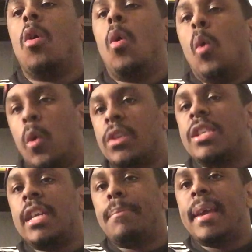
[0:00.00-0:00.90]
or
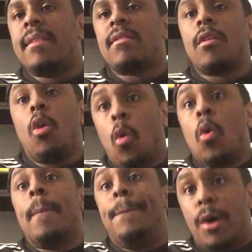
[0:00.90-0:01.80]
Shayna Baszler
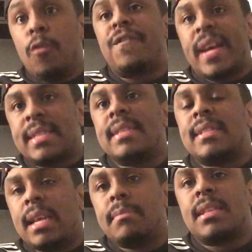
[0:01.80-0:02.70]
or both at the
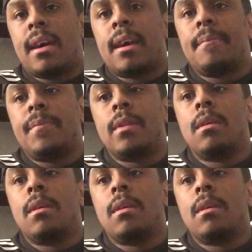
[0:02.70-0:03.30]
same time.